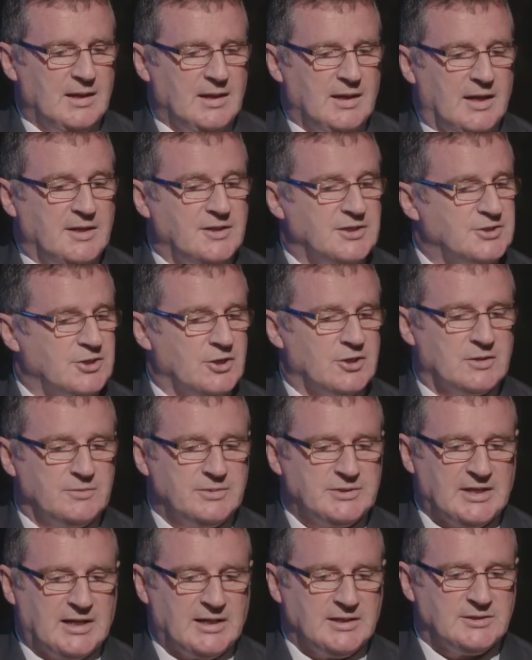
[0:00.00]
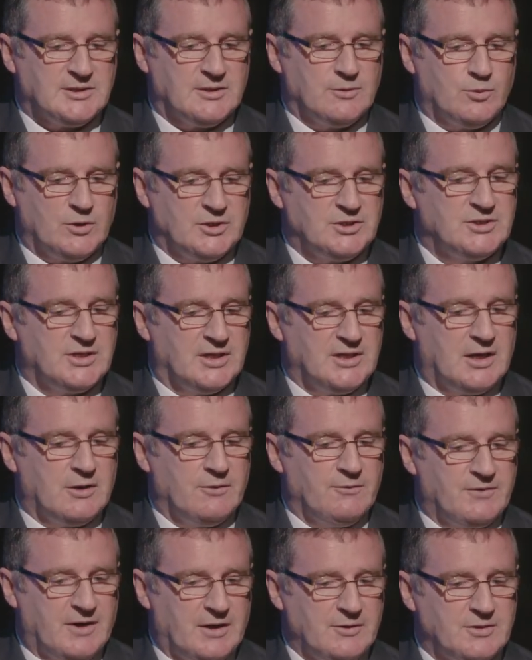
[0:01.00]
In the circumstance in which they now
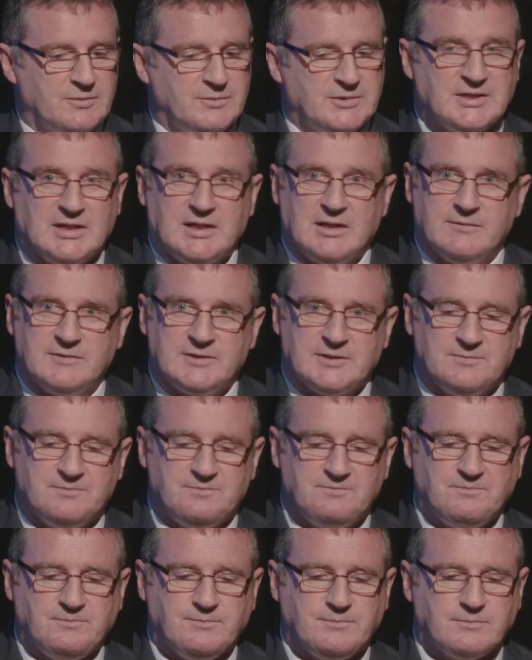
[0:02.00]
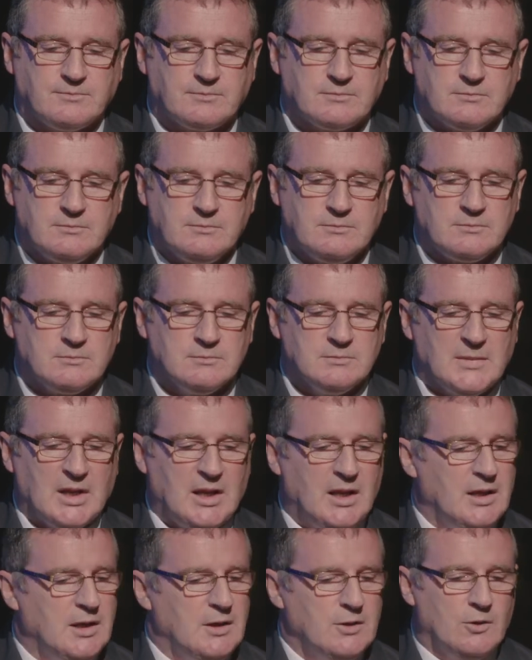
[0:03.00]
found themselves,
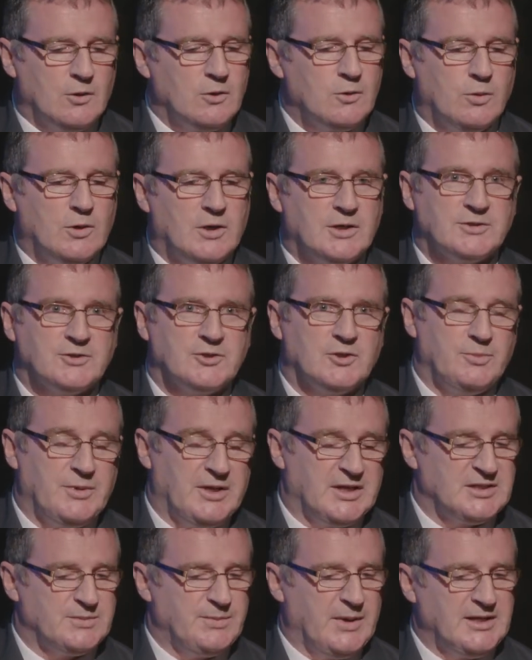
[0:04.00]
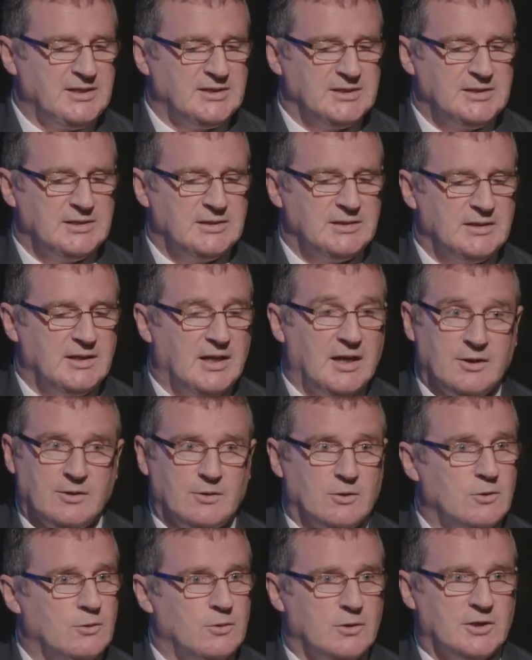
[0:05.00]
no quarter could be expected and
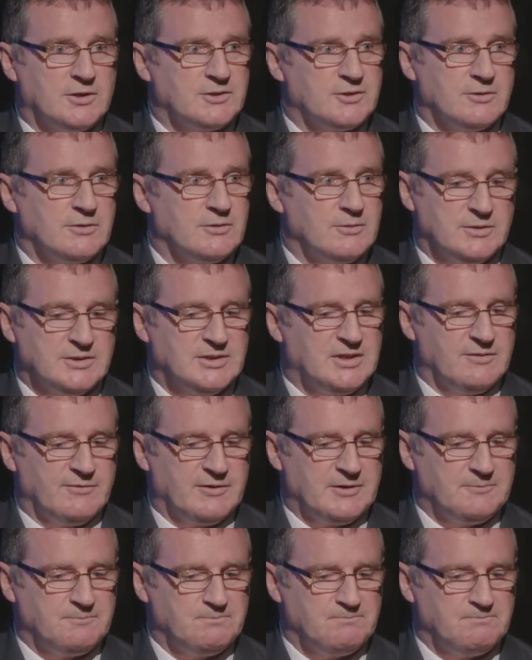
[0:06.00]
no quarter was given.